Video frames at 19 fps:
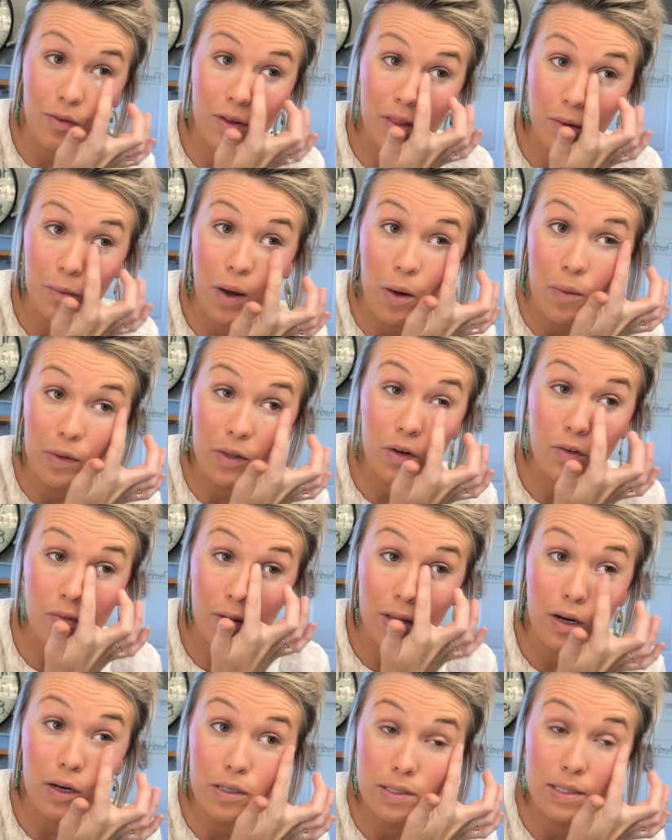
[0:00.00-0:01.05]
really well with your
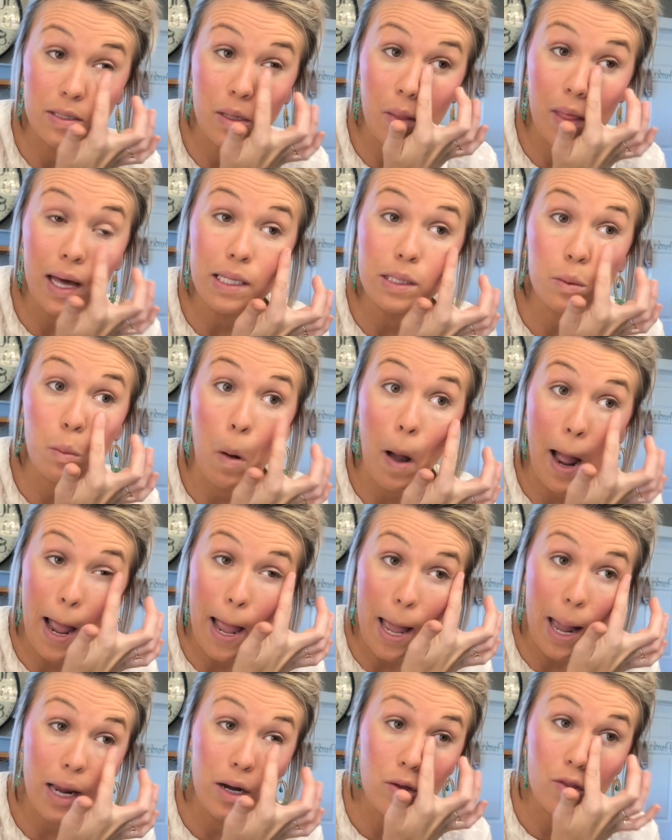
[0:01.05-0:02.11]
fingers. So that's
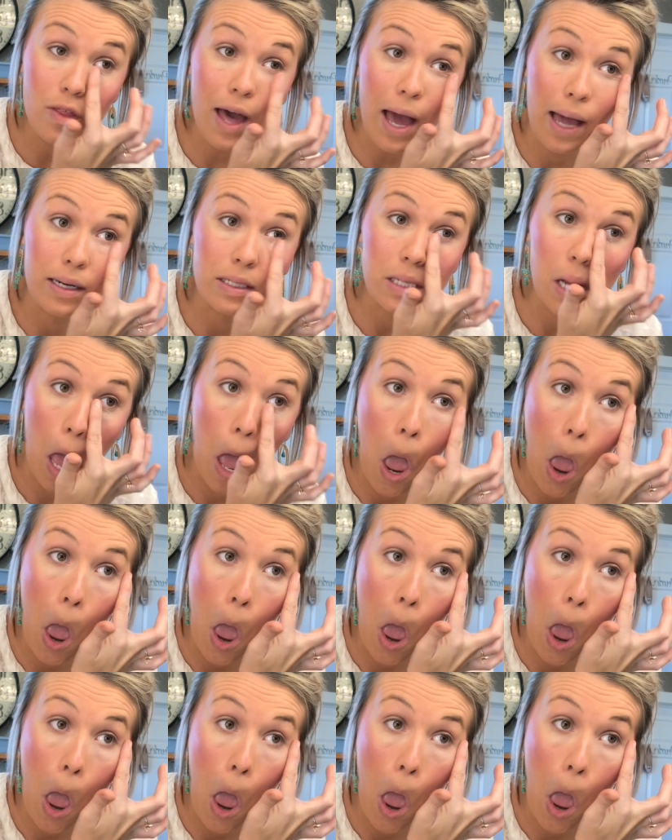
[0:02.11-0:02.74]
why I do that.